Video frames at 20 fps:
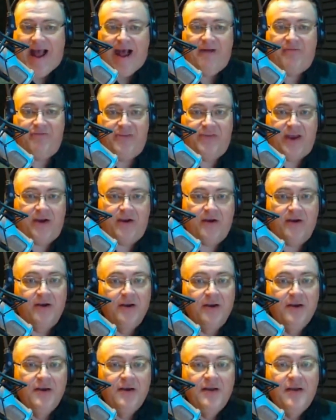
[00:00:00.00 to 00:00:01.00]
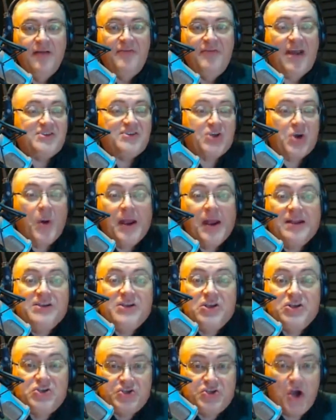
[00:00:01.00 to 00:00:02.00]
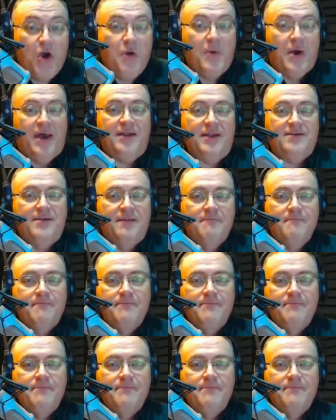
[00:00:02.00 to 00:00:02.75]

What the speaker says: out there that's going to do it.